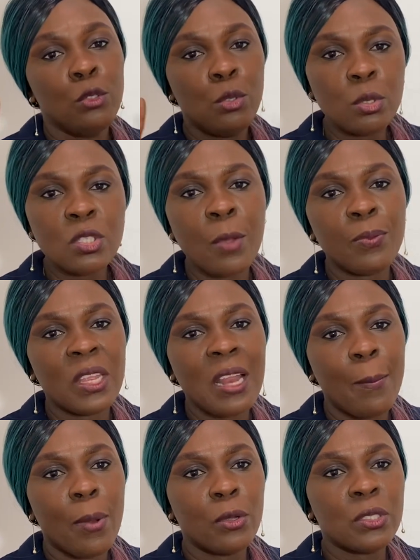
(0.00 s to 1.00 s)
Do something
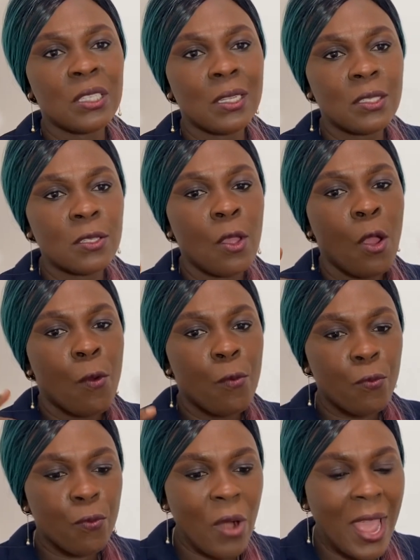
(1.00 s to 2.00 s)
about it
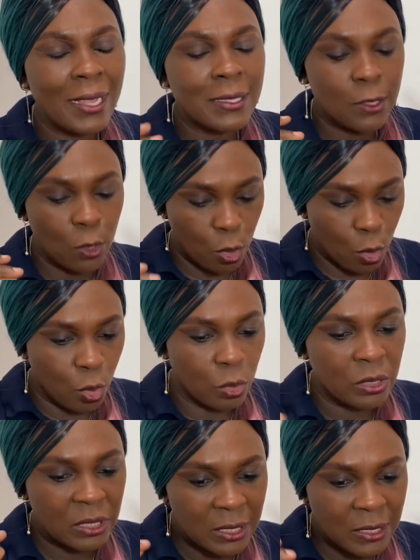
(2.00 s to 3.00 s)
right
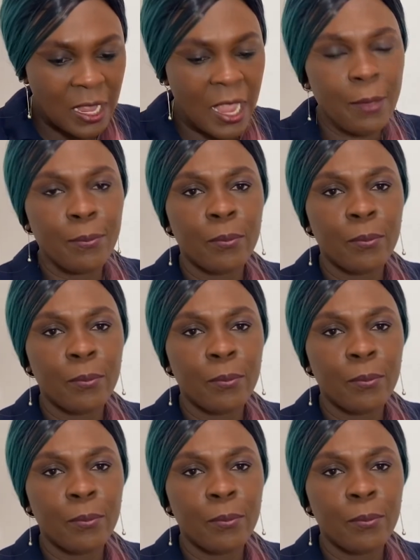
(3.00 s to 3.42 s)
on time.